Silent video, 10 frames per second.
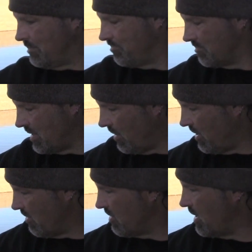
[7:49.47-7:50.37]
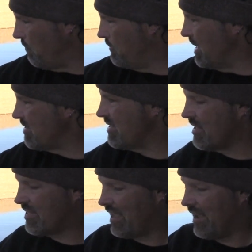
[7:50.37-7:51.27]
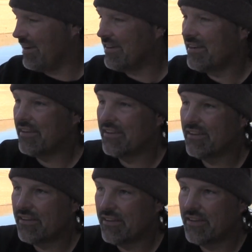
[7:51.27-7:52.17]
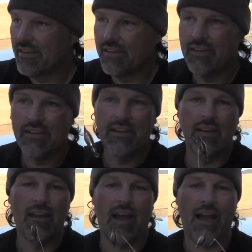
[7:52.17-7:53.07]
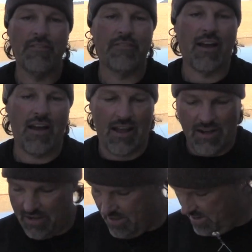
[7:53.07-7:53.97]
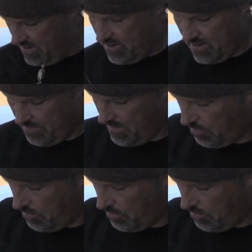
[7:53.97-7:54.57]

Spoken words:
it. Now here on the business end, I've got, let